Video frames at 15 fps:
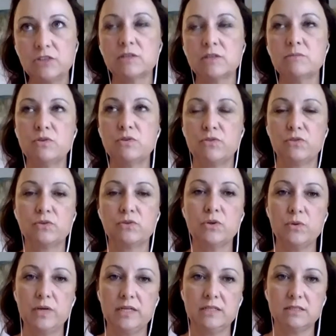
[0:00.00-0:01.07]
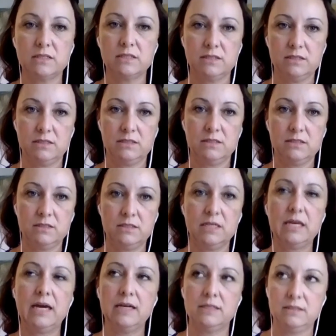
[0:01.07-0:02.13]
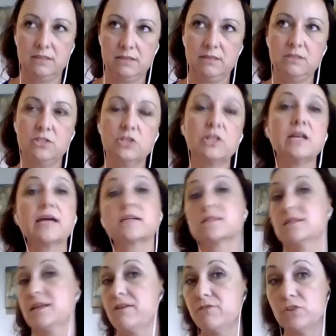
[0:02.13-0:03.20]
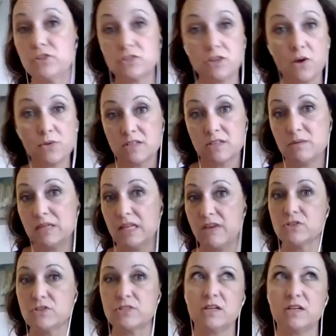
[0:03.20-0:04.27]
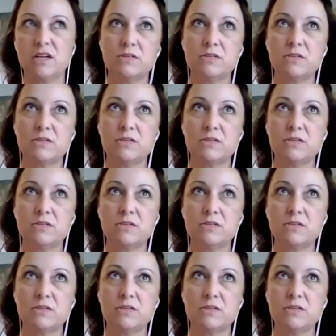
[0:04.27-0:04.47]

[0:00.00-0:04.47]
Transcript: move through it to get to the next level. There's always going to be levels, and I always